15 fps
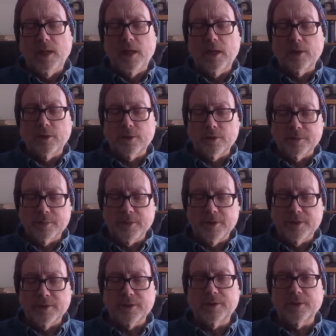it hurts me
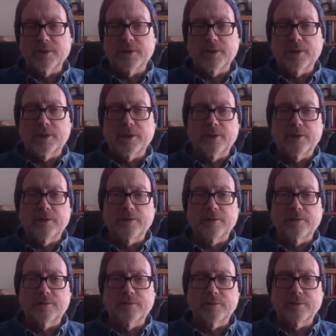to think that I have
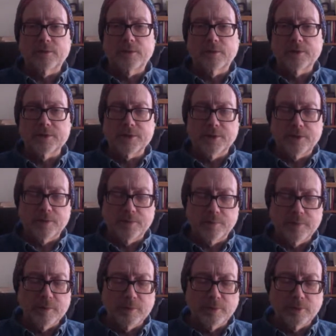caused other
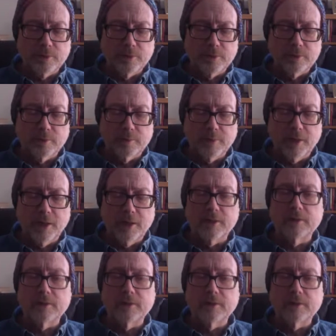people pain.